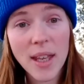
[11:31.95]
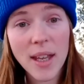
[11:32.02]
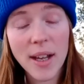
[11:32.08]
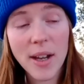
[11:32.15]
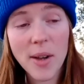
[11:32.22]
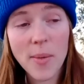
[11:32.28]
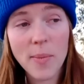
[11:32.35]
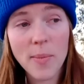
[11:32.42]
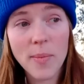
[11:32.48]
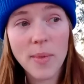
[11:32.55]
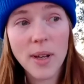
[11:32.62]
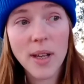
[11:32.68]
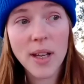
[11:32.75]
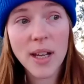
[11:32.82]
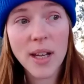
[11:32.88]

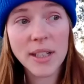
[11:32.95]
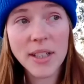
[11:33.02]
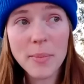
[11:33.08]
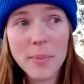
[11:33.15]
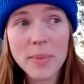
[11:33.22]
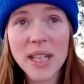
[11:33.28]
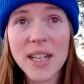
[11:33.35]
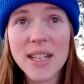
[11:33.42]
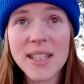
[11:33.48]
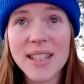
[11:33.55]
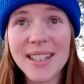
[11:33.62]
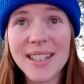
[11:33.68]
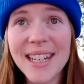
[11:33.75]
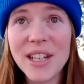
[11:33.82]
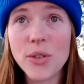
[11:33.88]
Adoptees
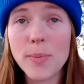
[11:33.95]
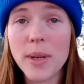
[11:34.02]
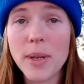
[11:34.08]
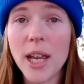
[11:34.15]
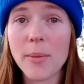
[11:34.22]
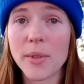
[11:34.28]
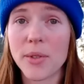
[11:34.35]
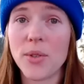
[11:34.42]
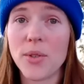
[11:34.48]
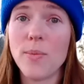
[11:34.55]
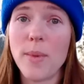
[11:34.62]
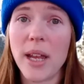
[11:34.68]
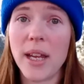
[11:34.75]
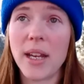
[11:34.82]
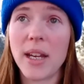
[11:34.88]
need to be able to
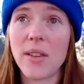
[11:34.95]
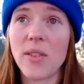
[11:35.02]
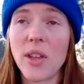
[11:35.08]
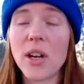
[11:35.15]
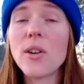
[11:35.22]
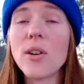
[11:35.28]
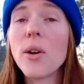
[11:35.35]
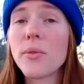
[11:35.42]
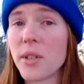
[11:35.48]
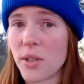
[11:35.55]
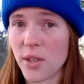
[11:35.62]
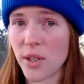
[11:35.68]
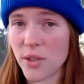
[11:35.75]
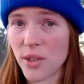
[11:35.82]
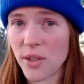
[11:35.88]
make their own
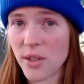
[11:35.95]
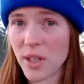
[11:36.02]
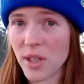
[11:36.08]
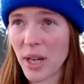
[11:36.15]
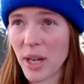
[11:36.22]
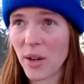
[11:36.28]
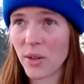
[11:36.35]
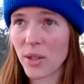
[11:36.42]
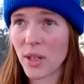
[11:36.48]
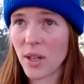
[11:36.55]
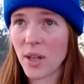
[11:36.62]
decisions about